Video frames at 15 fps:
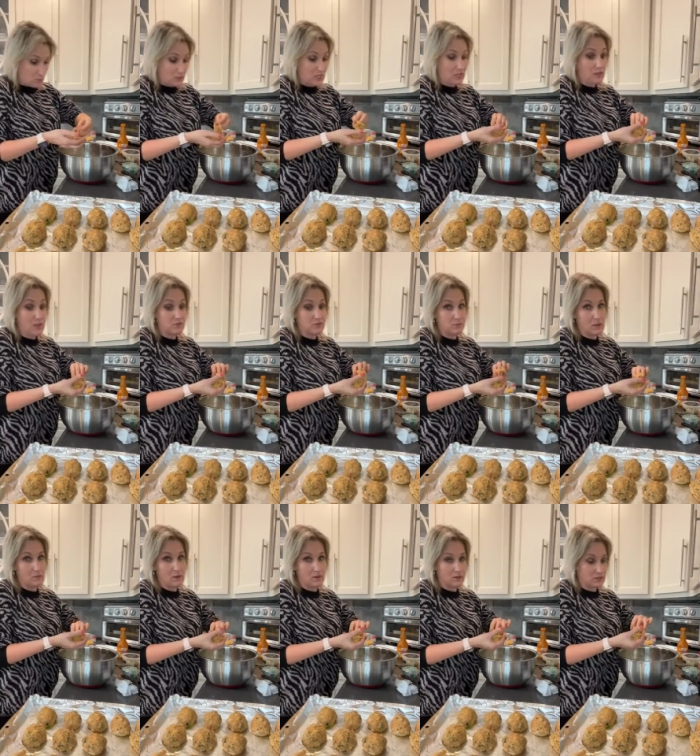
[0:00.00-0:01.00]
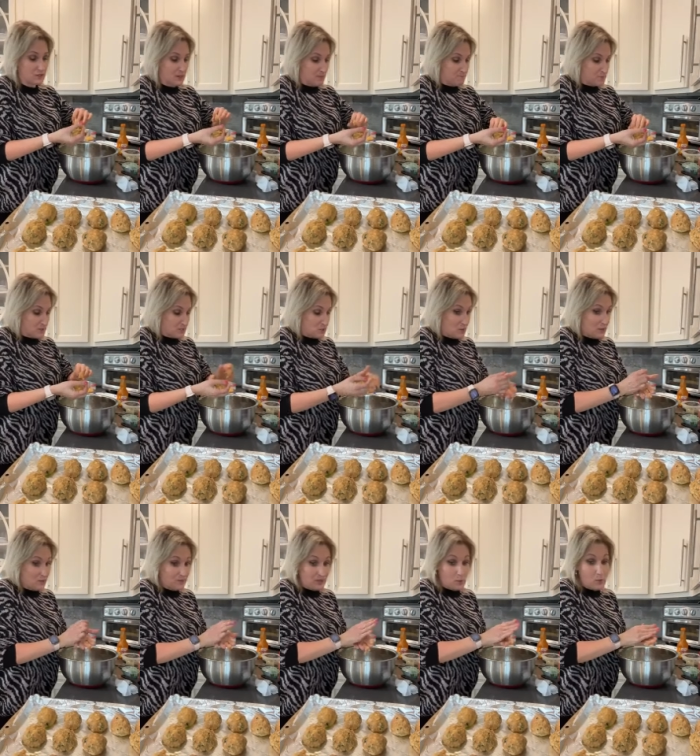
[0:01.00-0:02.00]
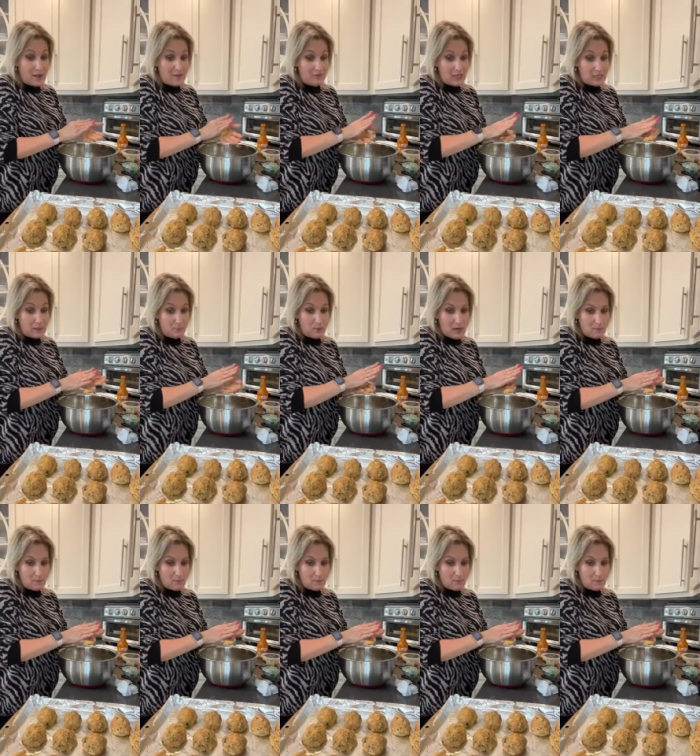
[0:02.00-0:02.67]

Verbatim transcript: Ricky loves meatballs, so I don't think we'll have any